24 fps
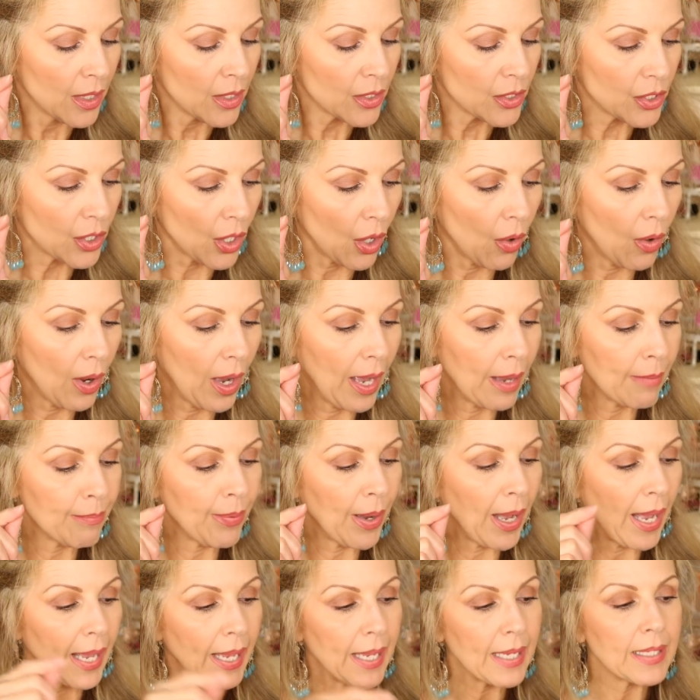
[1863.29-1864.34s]
So I
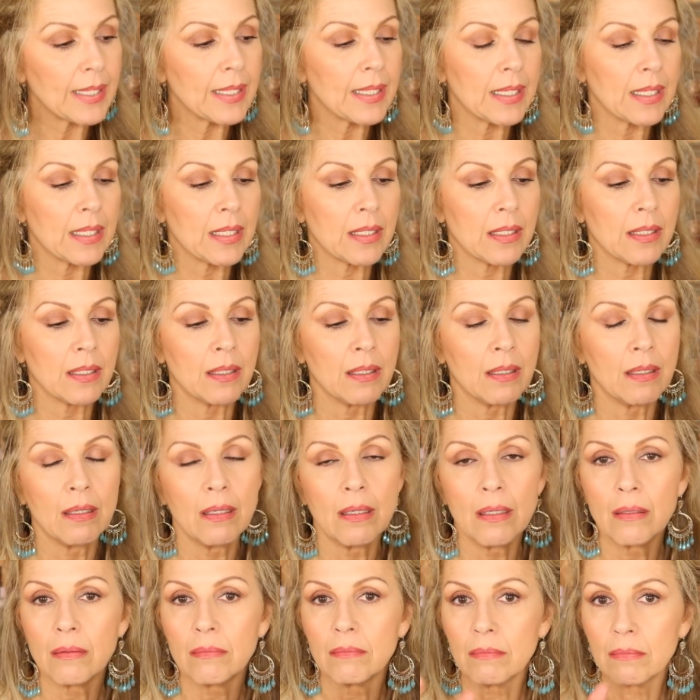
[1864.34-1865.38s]
buy it in
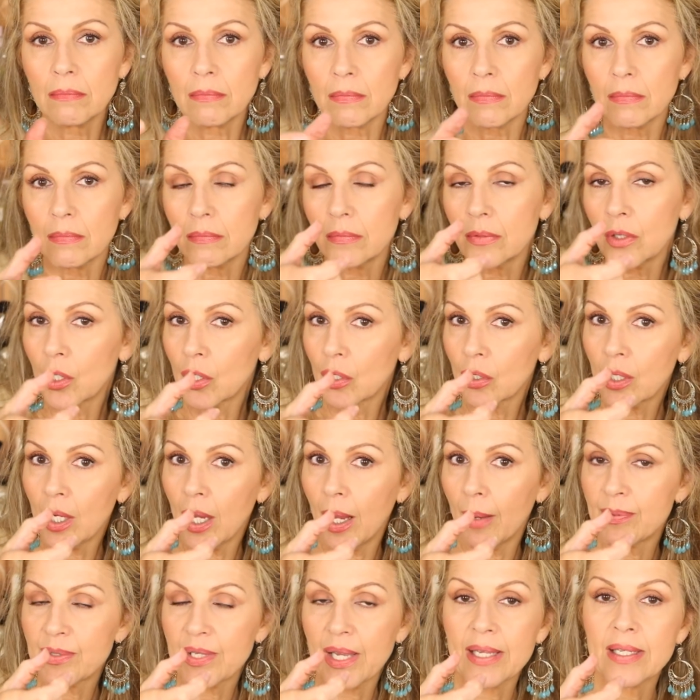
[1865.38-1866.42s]
little
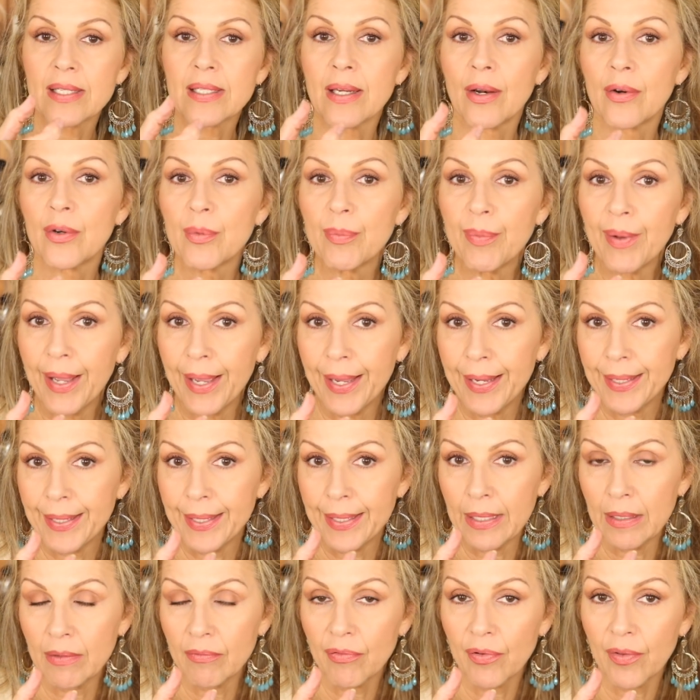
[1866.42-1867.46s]
cups. I started buying
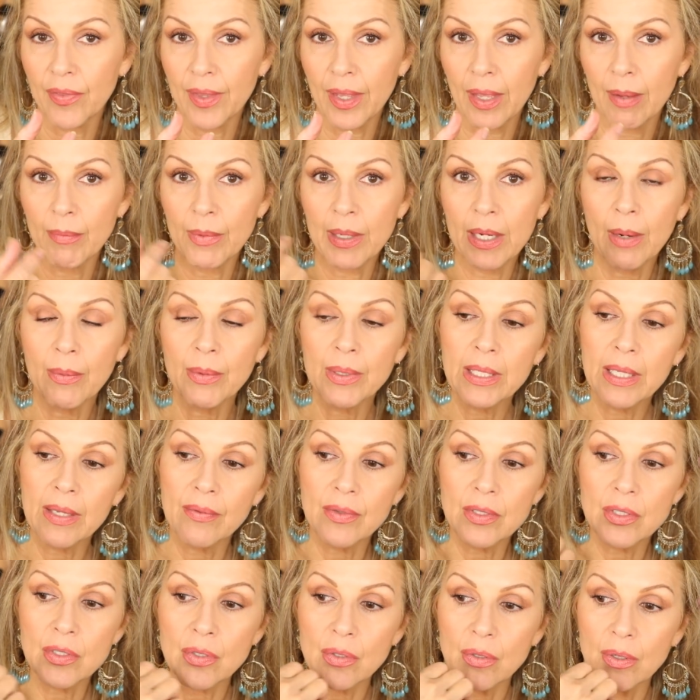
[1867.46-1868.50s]
it in for them, and I would
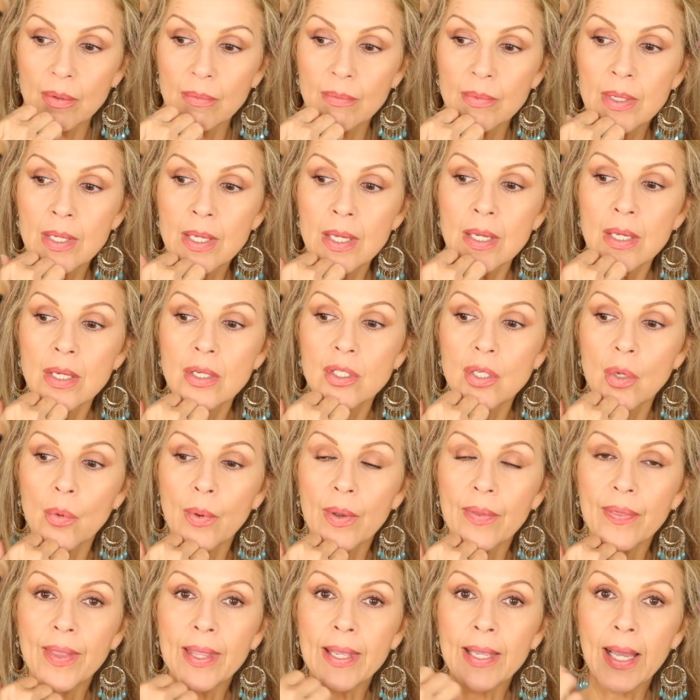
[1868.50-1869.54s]
give it to them. So
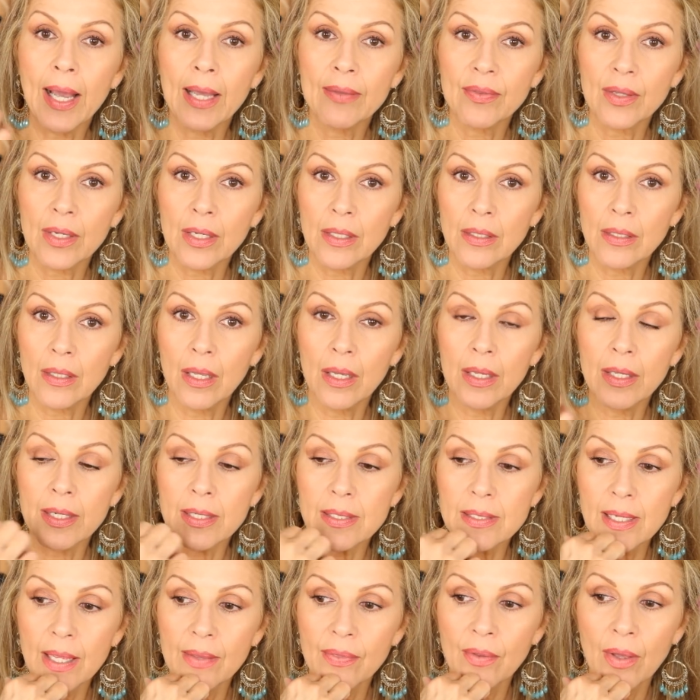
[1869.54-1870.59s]
when they got the
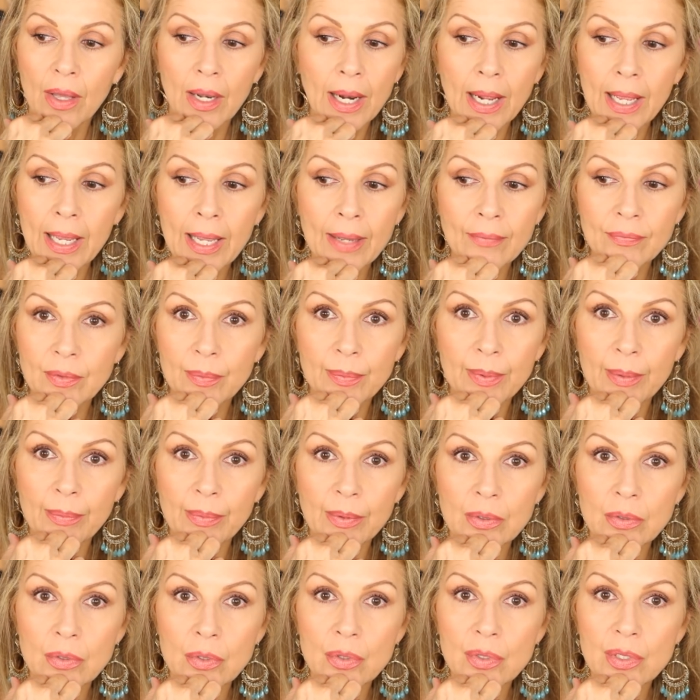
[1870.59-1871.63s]
colitis, I thought, I have to be
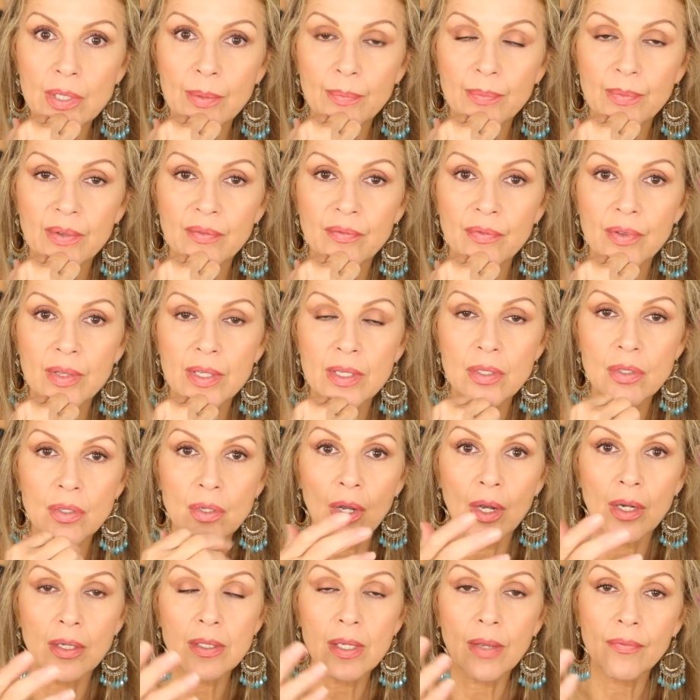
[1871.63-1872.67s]
able to do something for these
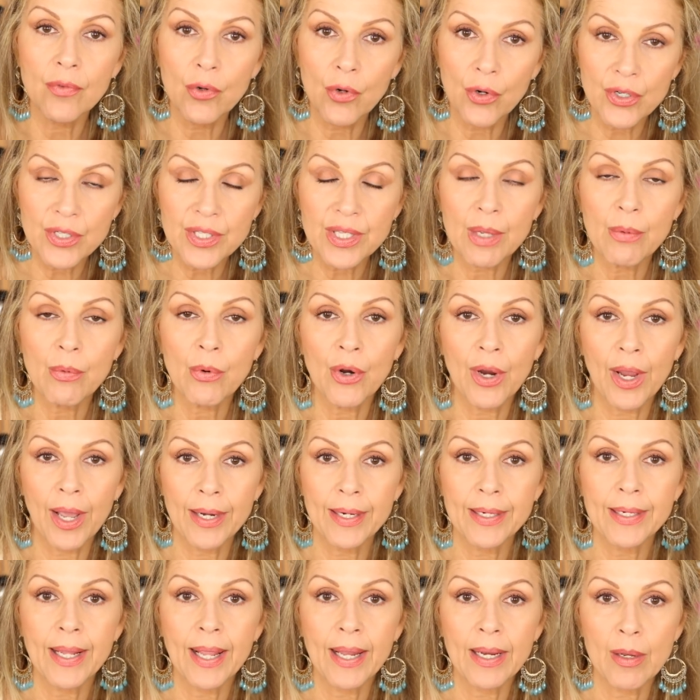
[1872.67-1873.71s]
dogs. Of course, they were
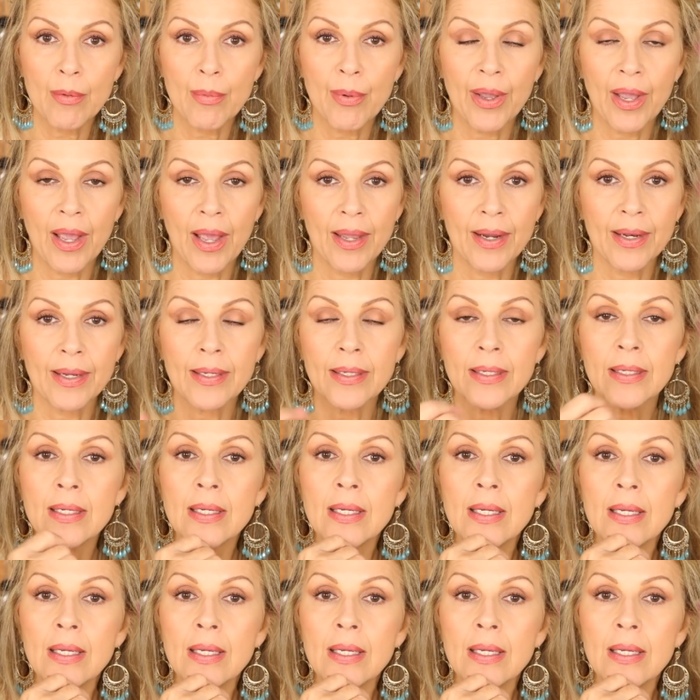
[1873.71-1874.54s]
on an antibiotic,